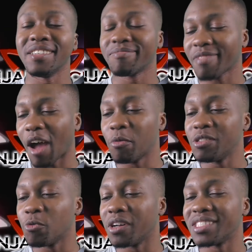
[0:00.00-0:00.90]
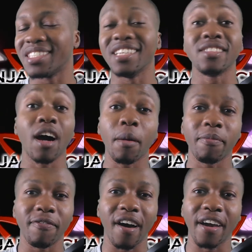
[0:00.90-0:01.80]
I wouldn't want to say top
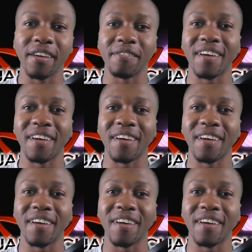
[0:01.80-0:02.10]
5